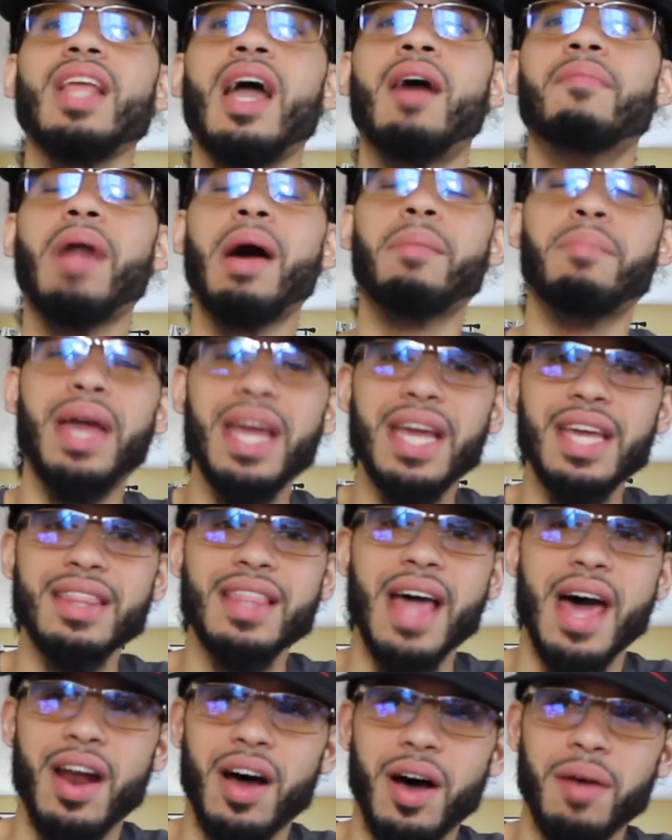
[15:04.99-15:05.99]
I'm not
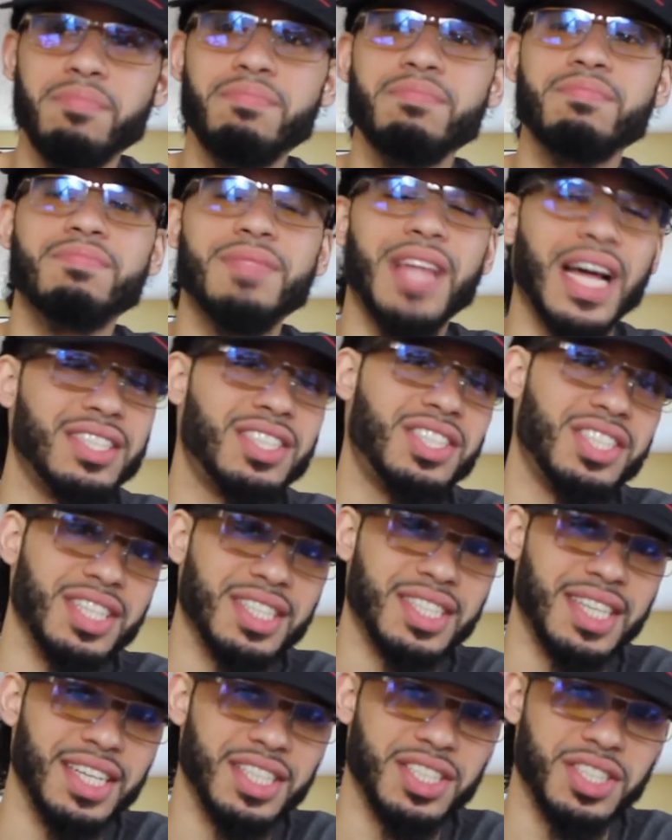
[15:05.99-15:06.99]
making that up. That's
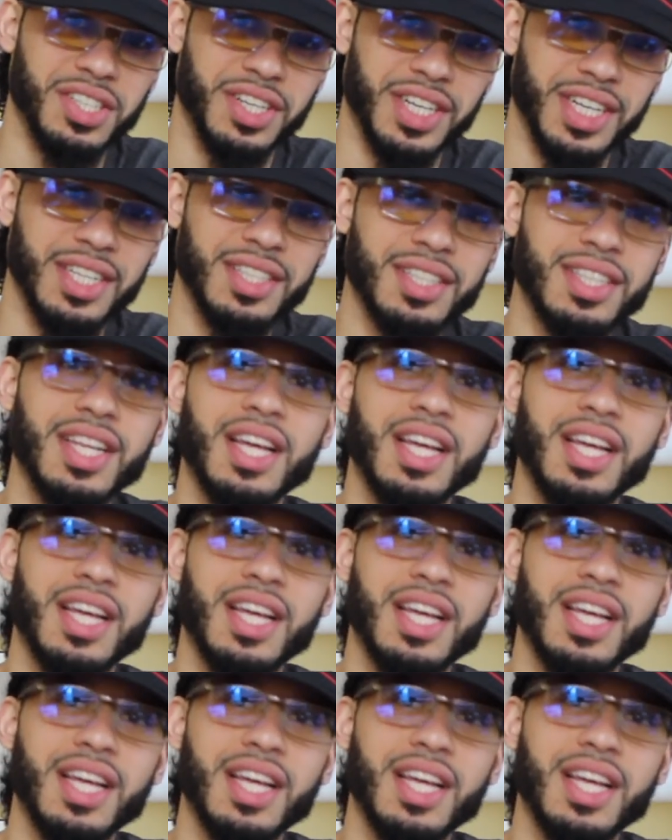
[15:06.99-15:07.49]
just history.